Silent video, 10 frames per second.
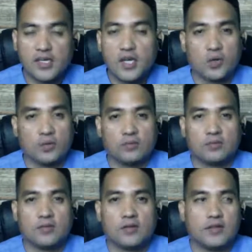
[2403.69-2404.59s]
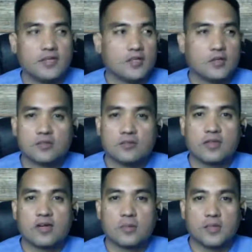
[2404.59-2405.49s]
No. You didn't go to
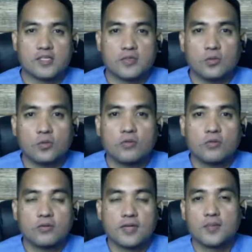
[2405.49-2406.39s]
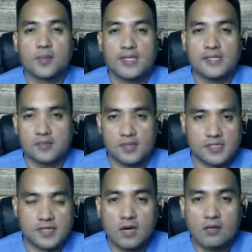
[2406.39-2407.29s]
therapy school to get paid
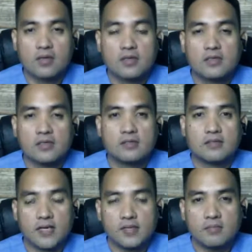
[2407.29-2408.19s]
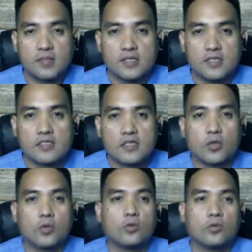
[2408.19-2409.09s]
$10 an hour, right?
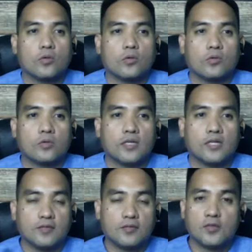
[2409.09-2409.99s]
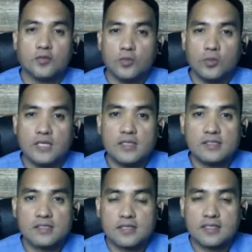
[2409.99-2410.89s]
So if you're
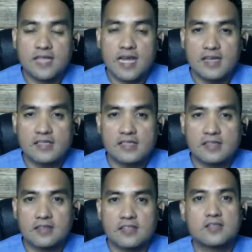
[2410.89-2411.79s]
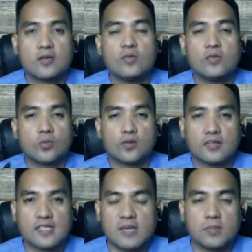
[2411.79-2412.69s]
doing a task that's only
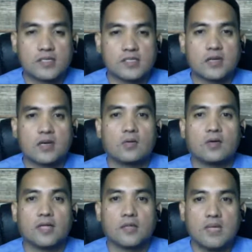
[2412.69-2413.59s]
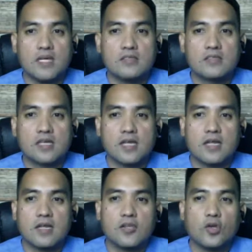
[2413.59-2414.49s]
worth $10 an hour, that means
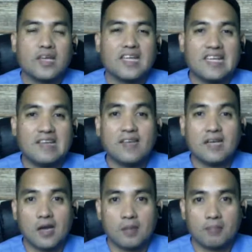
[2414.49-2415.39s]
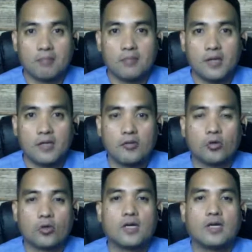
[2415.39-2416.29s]
you're giving up
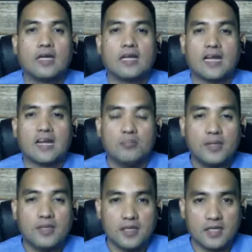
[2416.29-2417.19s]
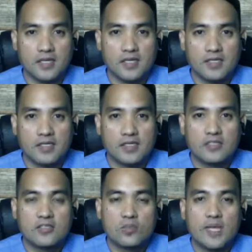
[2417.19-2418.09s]
your ability
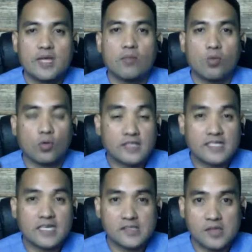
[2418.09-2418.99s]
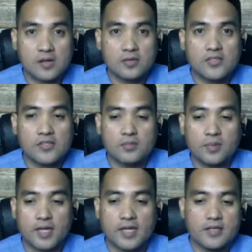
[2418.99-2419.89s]
to make more than $10
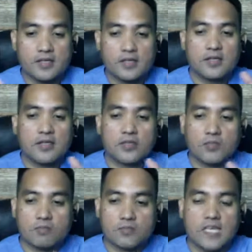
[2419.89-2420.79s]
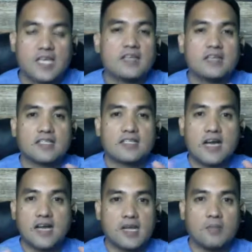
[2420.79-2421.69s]
by taking that
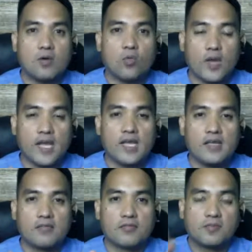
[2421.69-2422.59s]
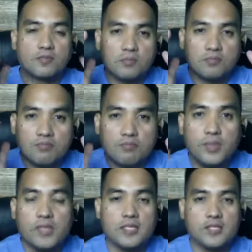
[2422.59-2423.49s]
time away from
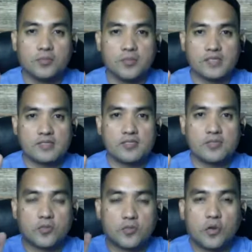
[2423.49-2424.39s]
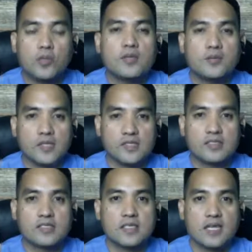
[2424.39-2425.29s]
building your business, growing your
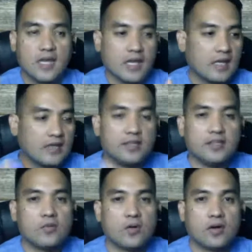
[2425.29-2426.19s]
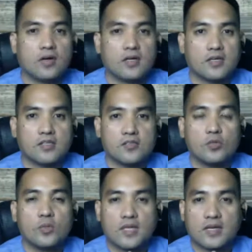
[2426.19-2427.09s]
business, and here you are
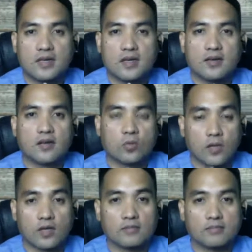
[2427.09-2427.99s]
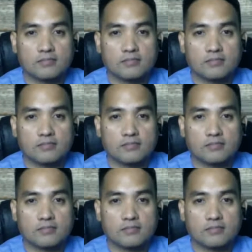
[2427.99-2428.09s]
doing a clerical work.